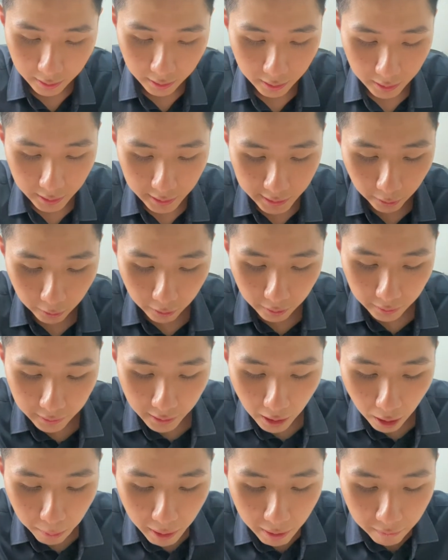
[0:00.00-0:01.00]
so
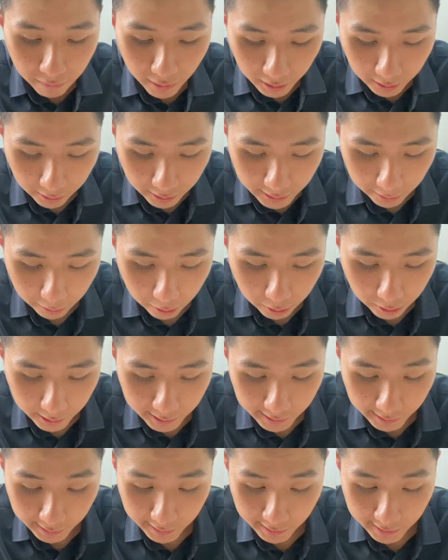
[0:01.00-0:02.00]
now my value is equal to
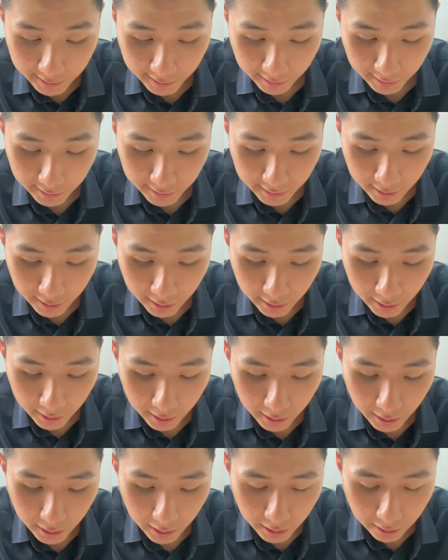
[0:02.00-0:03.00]
66.
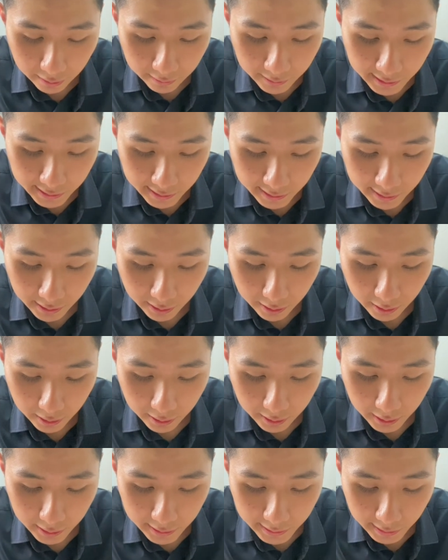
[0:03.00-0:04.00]
If
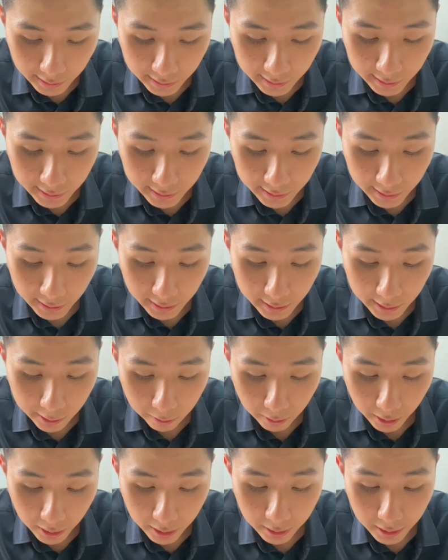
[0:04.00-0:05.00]
66
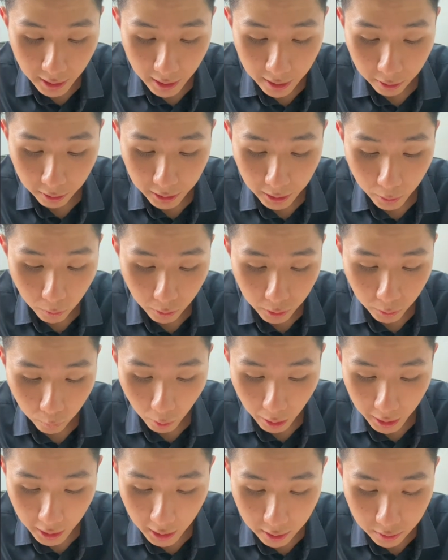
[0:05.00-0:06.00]
greater than or equal to
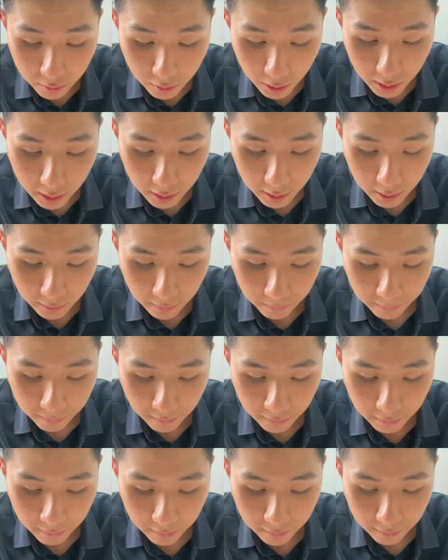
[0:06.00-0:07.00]
100,
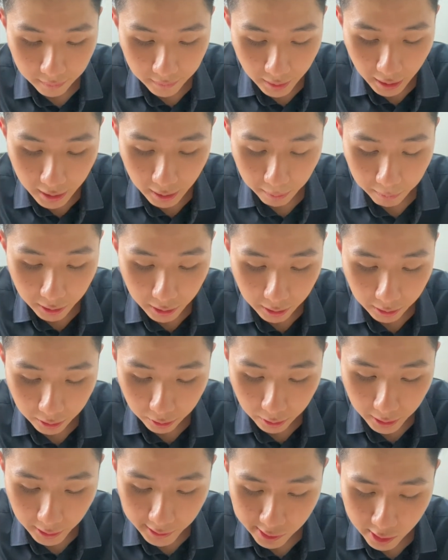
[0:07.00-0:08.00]
then I'm going to do
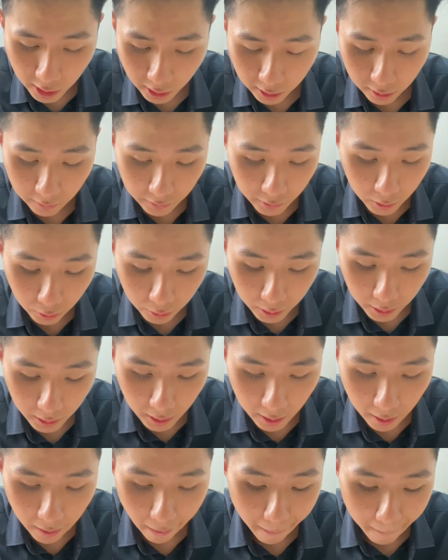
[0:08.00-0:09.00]
this chunk of code.
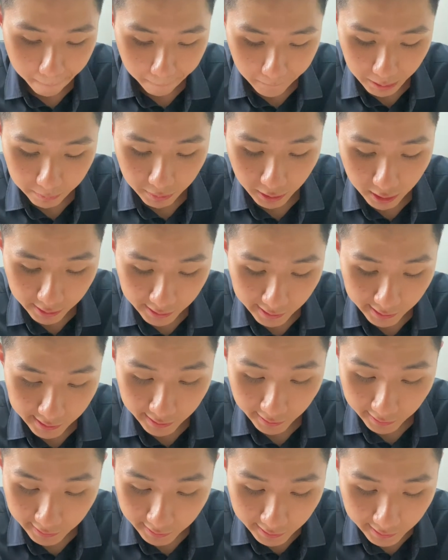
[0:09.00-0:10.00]
But because it's
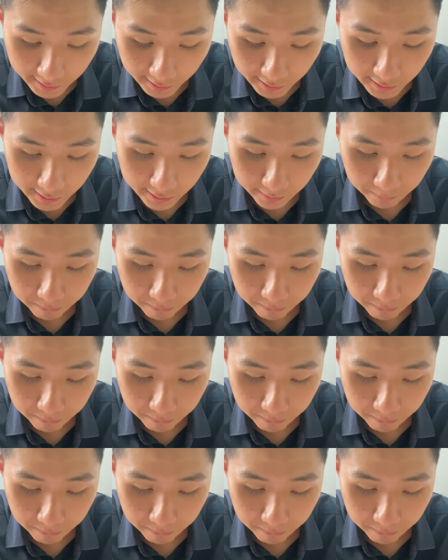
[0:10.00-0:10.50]
66,